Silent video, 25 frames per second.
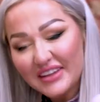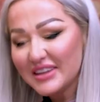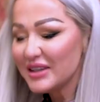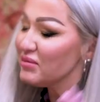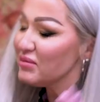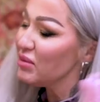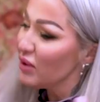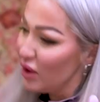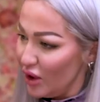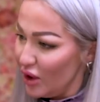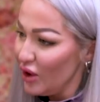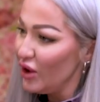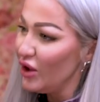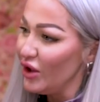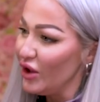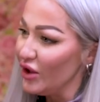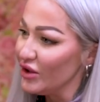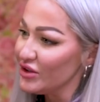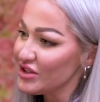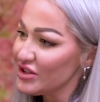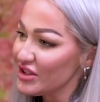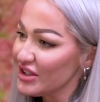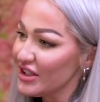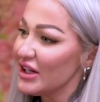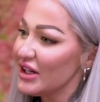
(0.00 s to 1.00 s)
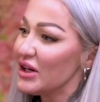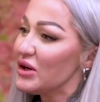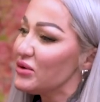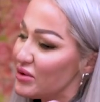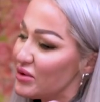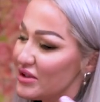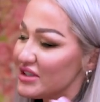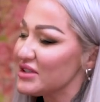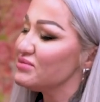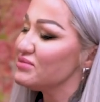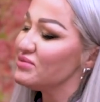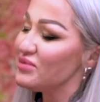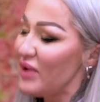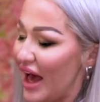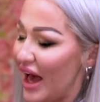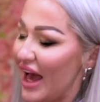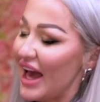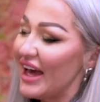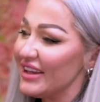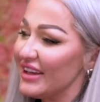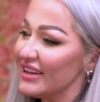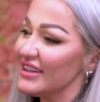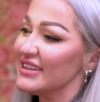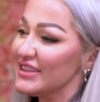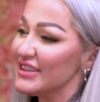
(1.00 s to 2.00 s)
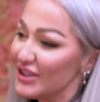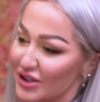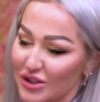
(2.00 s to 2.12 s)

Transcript: think the blood was better than